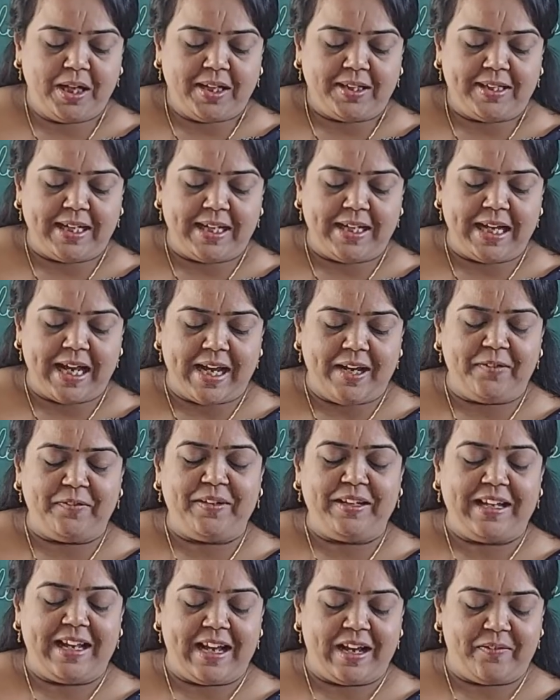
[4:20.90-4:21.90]
Then I
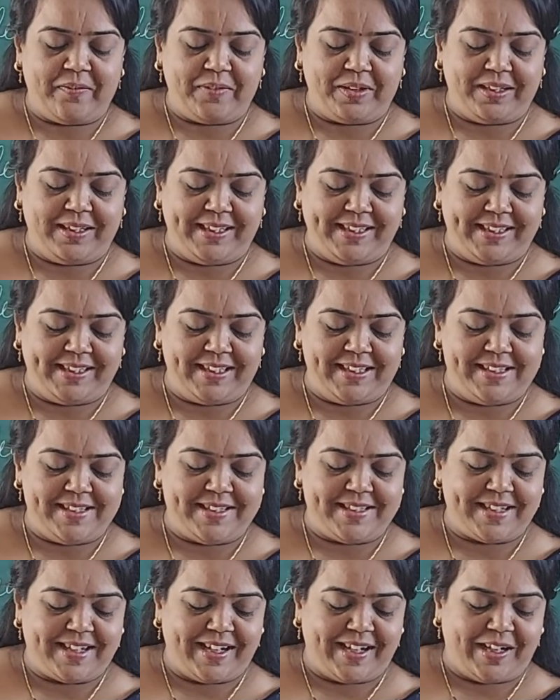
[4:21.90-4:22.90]
will have a little
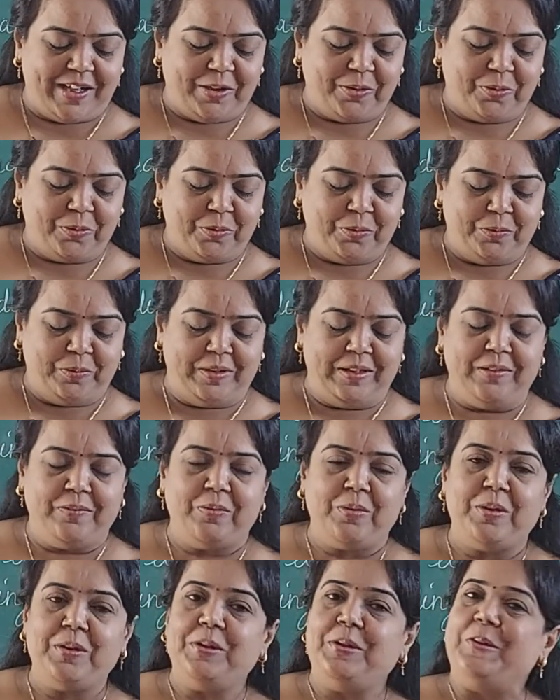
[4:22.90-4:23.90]
child who will
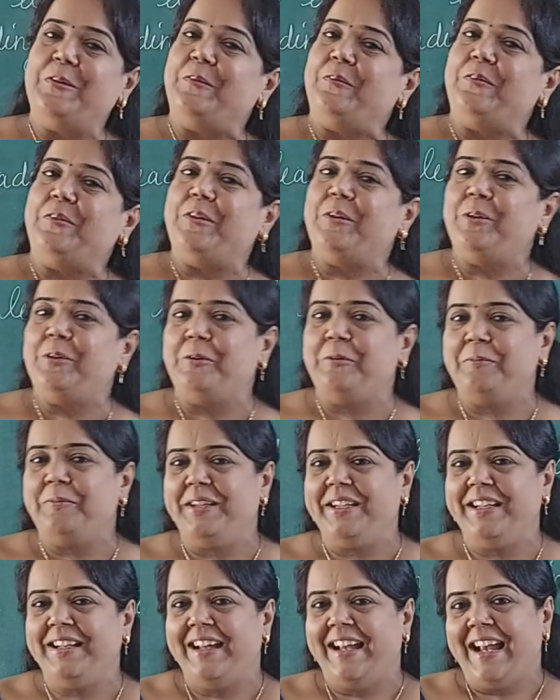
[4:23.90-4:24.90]
want to follow
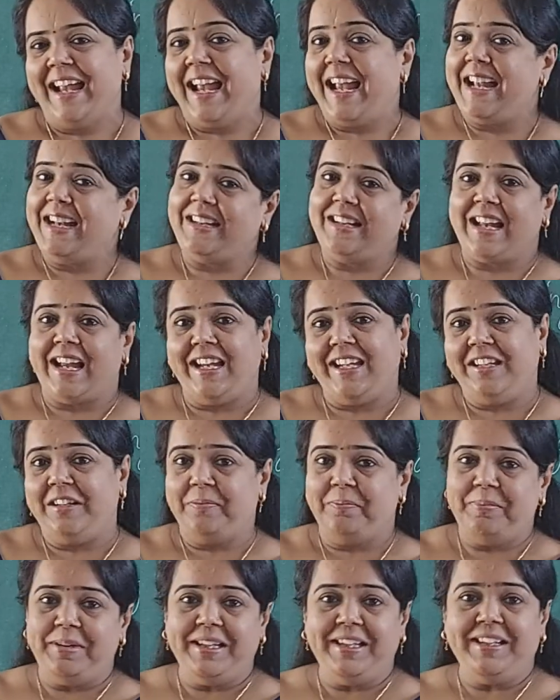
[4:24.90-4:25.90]
me. And like
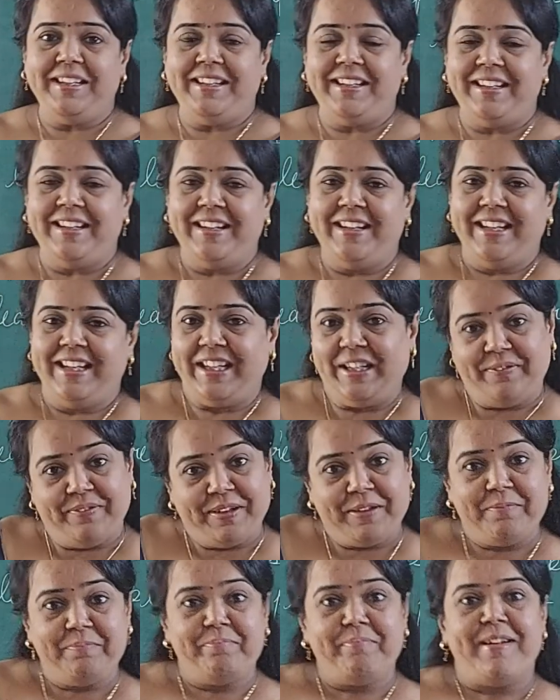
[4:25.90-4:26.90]
me,
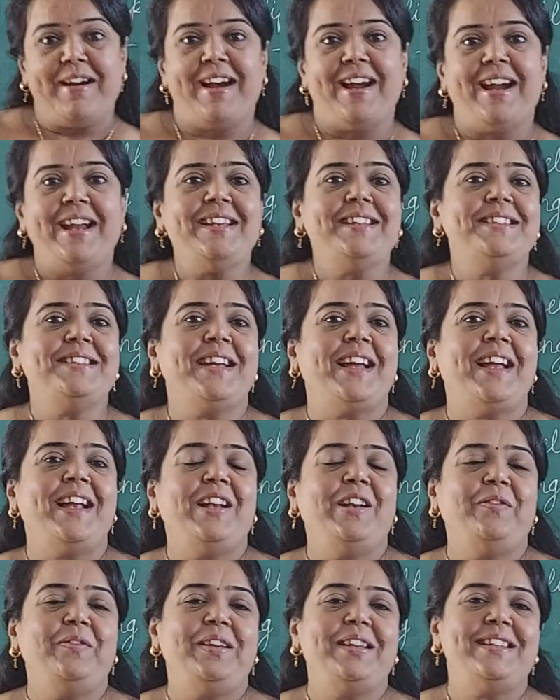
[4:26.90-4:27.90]
even my
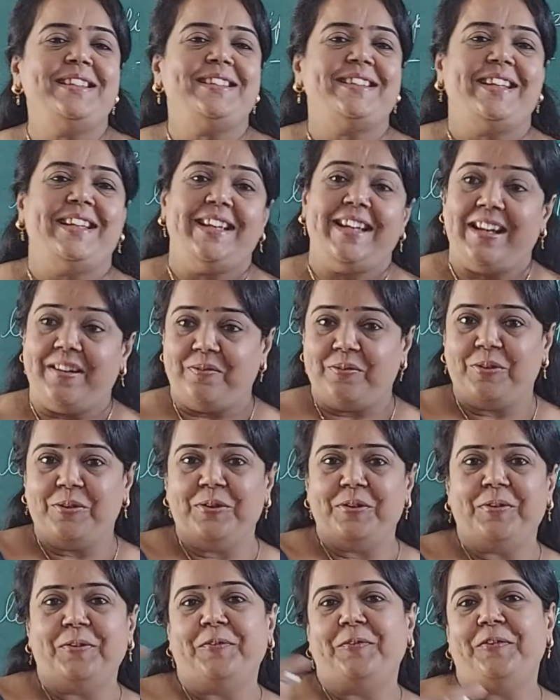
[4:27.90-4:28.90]
child will say, I want
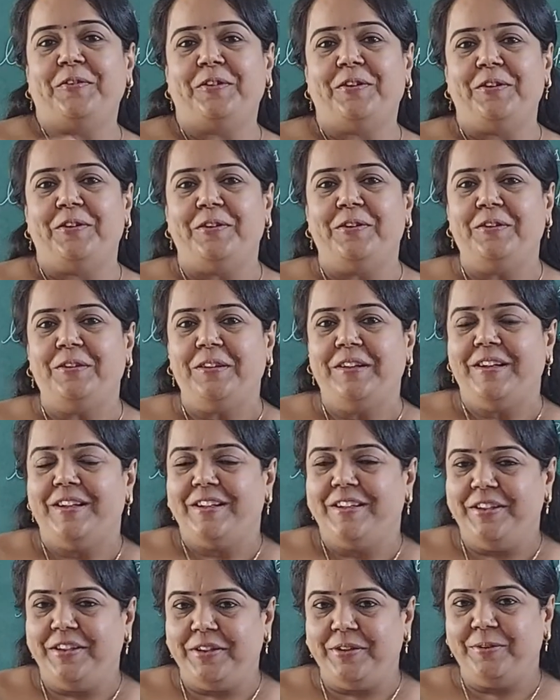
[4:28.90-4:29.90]
to follow
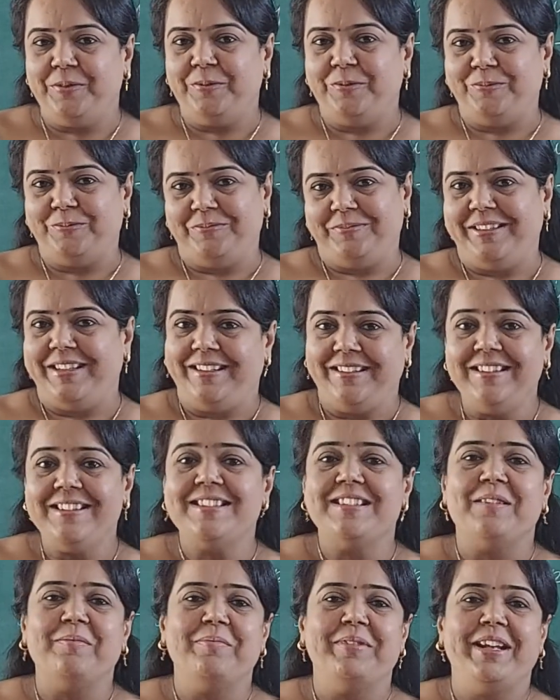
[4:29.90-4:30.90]
you. Yeah,
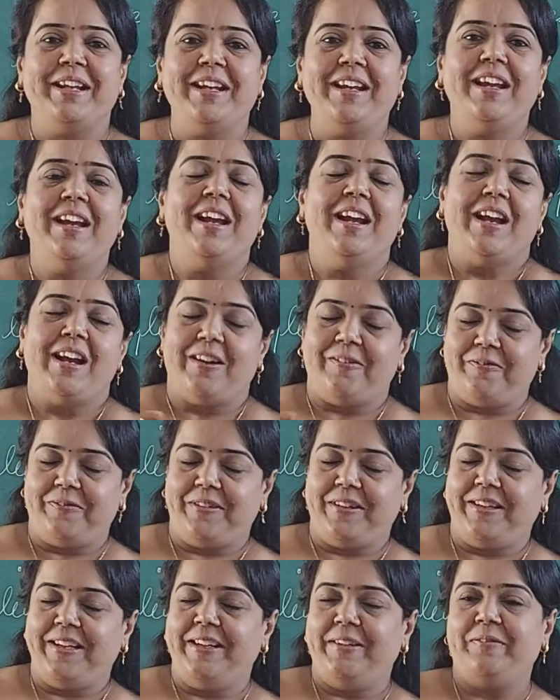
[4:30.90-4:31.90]
someday after
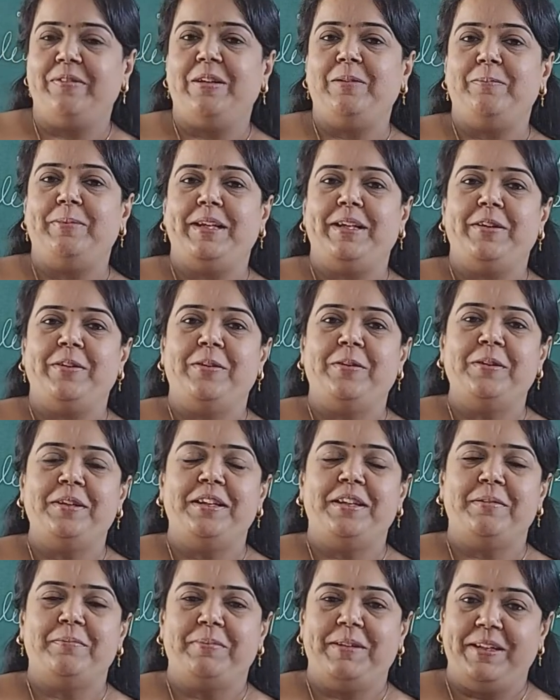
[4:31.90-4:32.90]
he will be grown
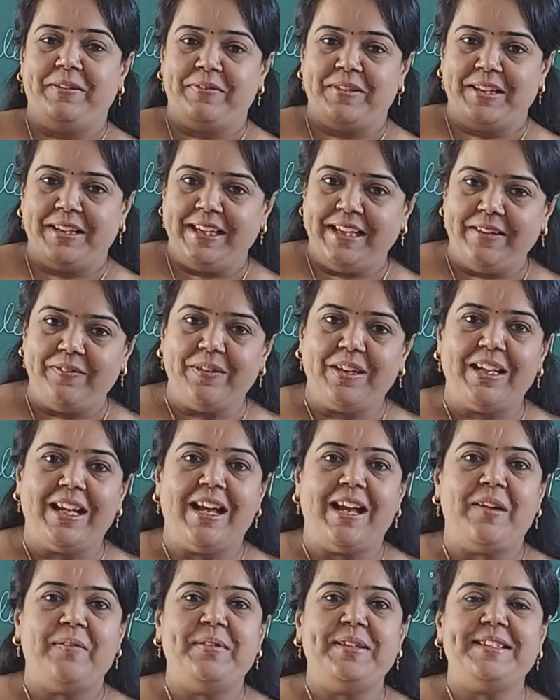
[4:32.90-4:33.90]
up, even he will
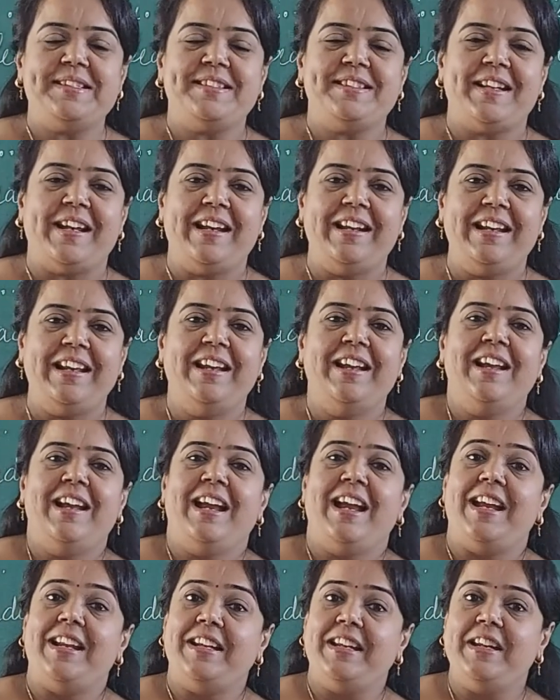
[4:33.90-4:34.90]
have his child
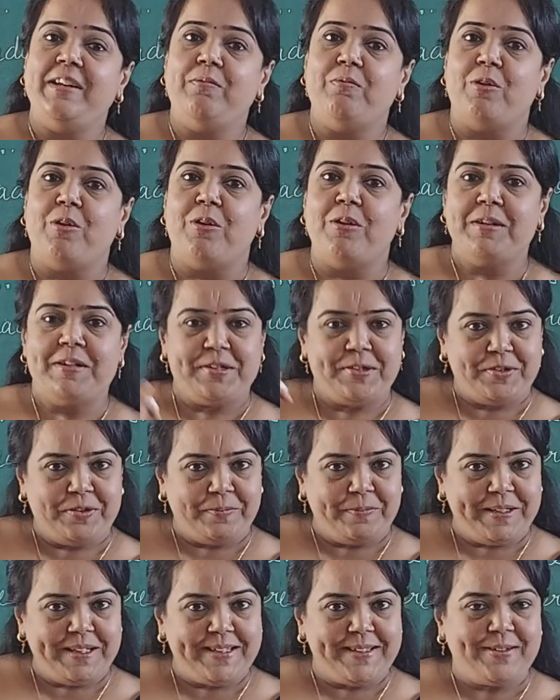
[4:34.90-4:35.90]
and he wants to
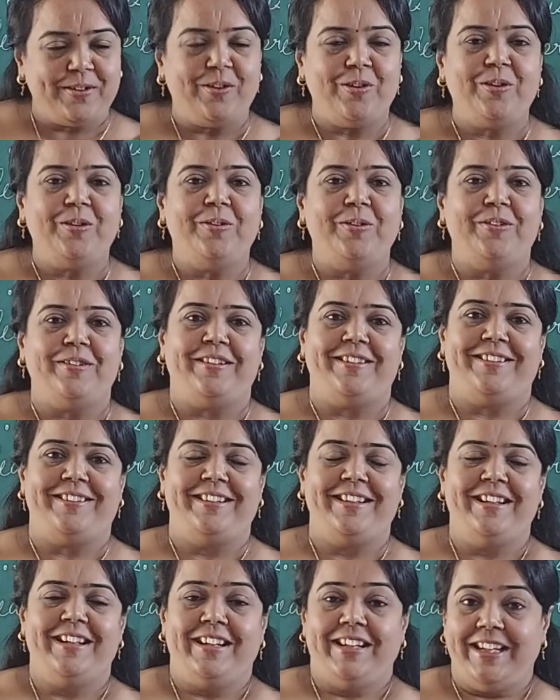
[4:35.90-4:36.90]
be so good.
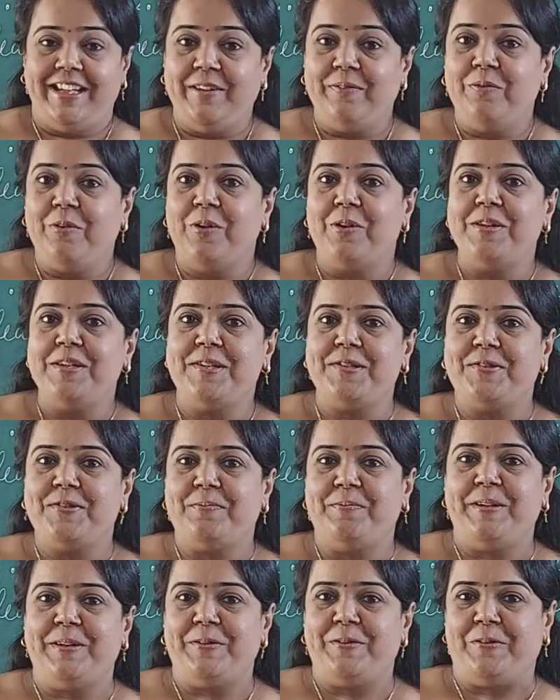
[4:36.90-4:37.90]
He wants to
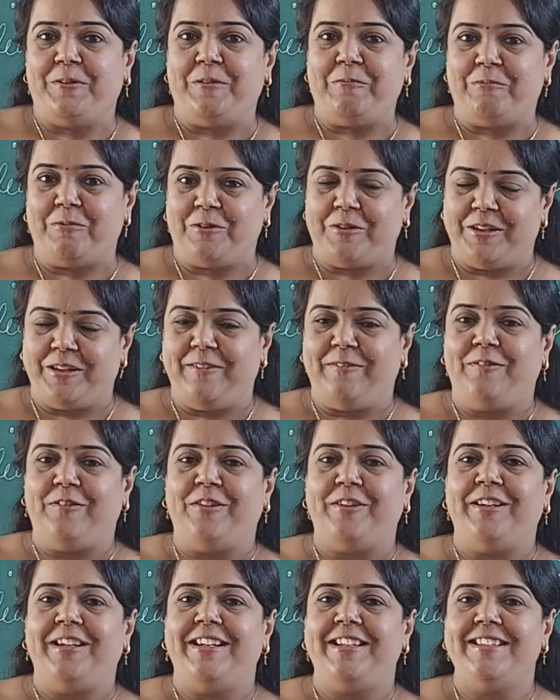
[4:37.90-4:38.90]
be role model
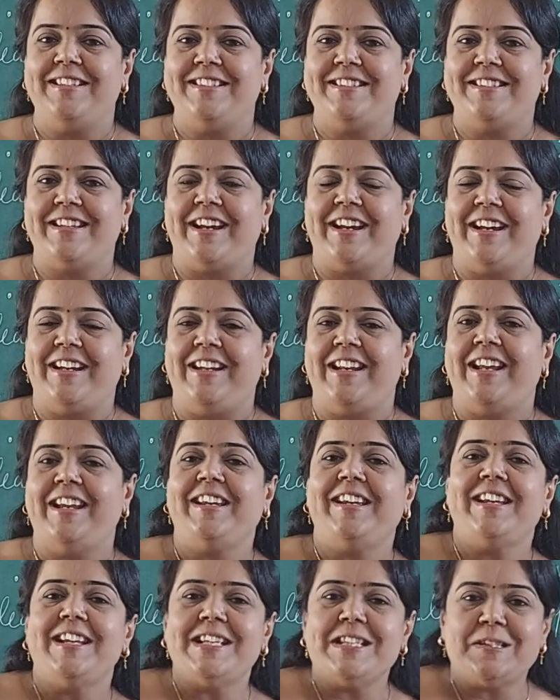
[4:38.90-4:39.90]
for his child
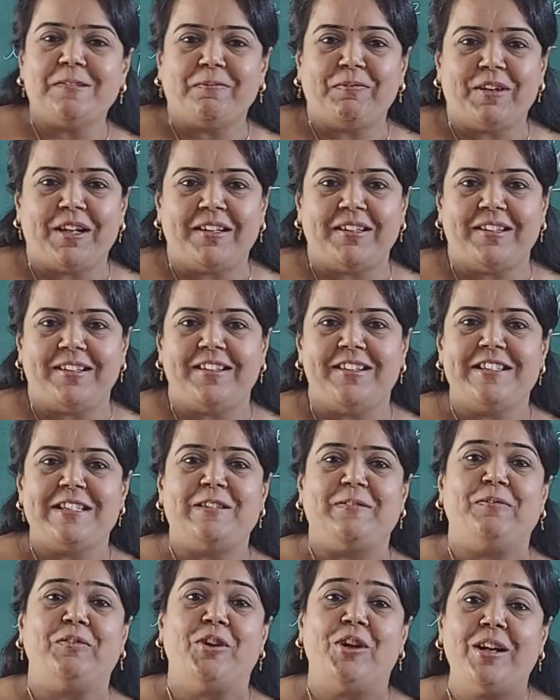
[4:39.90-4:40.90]
like his father is
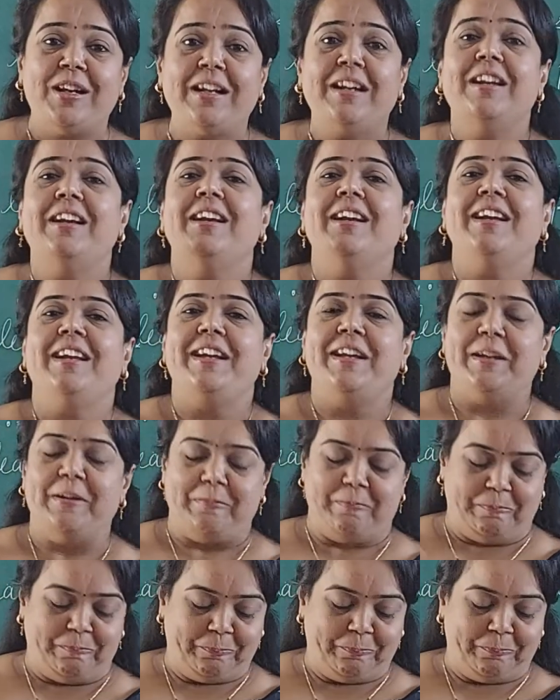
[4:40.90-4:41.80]
for him.